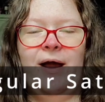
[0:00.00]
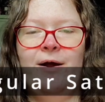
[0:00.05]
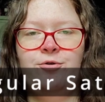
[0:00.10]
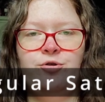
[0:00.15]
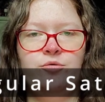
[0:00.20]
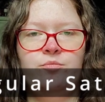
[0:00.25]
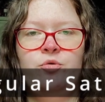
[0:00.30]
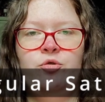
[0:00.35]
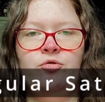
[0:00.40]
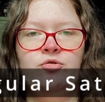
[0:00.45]

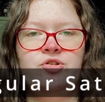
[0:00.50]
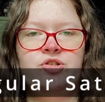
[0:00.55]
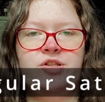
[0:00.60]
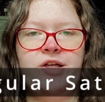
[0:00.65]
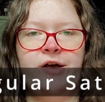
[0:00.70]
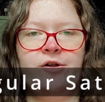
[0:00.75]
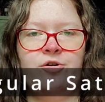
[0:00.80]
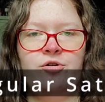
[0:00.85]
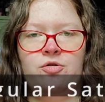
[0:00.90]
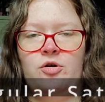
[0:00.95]
outer moons
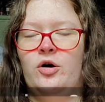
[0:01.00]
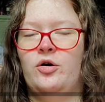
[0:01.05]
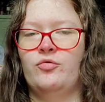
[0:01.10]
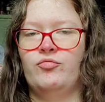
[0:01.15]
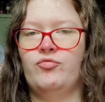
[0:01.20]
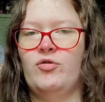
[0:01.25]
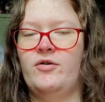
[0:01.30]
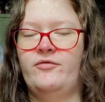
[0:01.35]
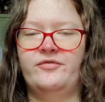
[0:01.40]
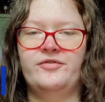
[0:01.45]
that are all
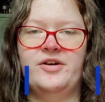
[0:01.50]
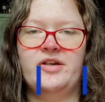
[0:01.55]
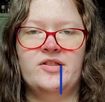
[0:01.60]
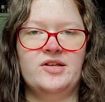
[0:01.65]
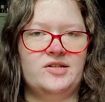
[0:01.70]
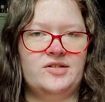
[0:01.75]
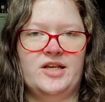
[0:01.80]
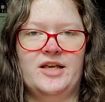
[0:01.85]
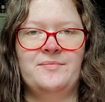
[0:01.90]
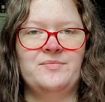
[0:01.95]
roughly
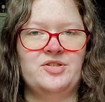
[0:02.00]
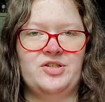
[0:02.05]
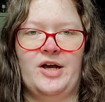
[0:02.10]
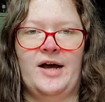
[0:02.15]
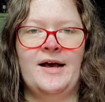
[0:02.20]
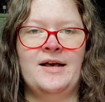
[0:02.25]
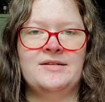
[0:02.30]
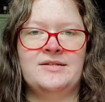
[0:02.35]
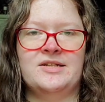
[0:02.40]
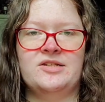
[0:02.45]
the same
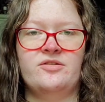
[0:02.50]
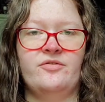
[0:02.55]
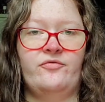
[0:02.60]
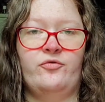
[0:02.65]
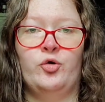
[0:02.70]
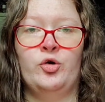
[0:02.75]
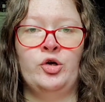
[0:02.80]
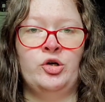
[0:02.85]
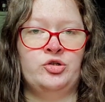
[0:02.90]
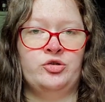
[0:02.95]
size as the
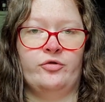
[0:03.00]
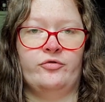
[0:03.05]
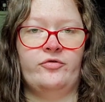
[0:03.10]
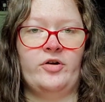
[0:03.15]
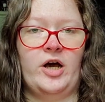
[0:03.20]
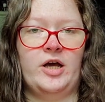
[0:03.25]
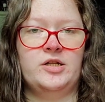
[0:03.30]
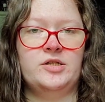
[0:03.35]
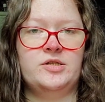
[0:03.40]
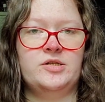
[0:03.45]
Voyager
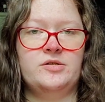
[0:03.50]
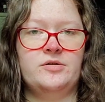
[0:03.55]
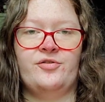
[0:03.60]
finds.